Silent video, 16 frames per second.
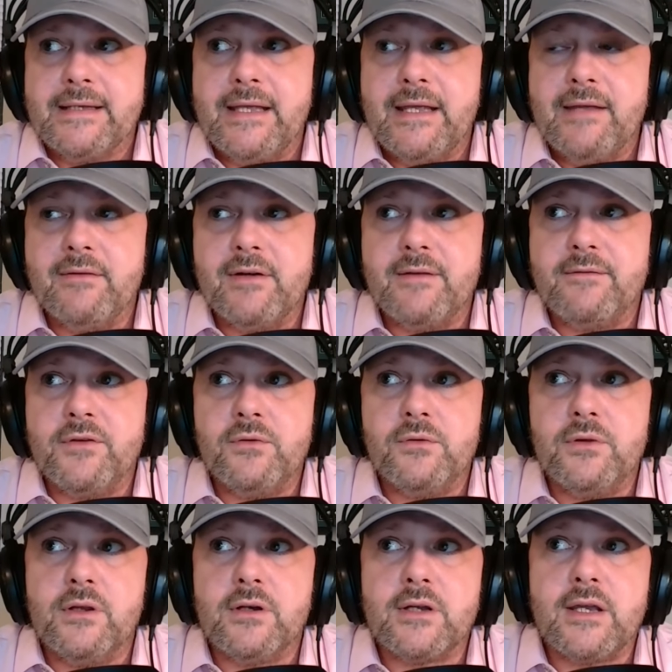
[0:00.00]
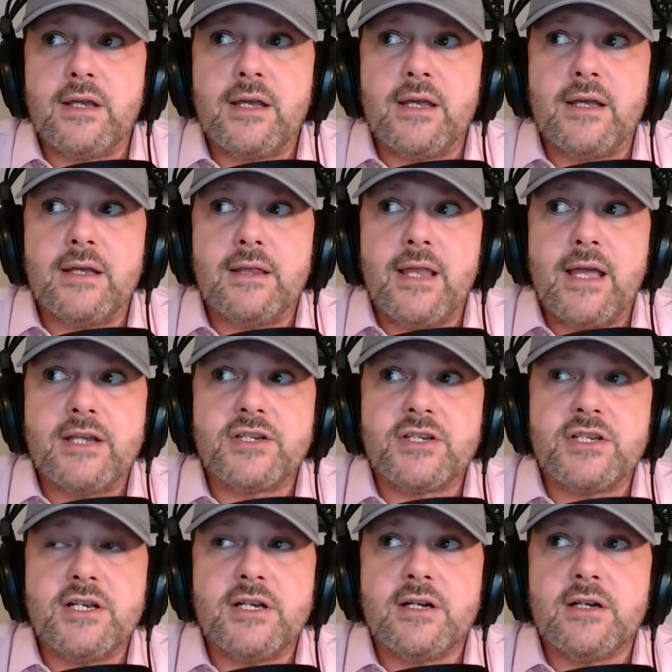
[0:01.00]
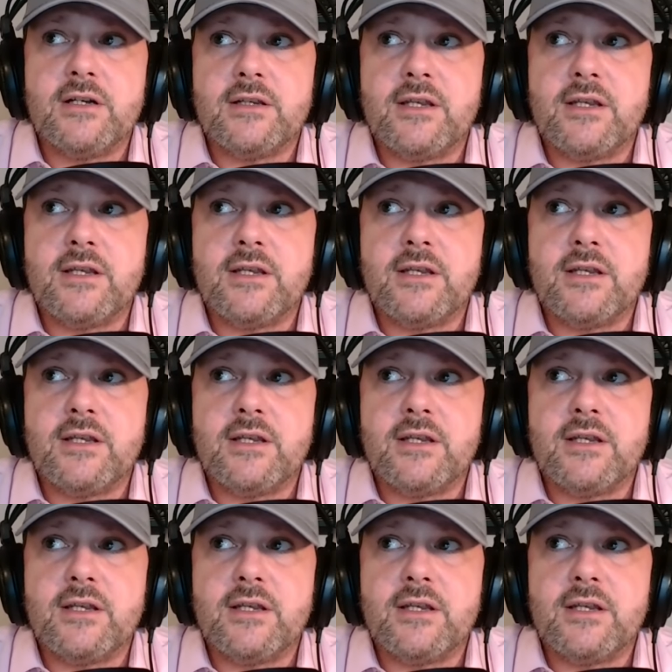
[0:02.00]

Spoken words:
Even if you look at last year,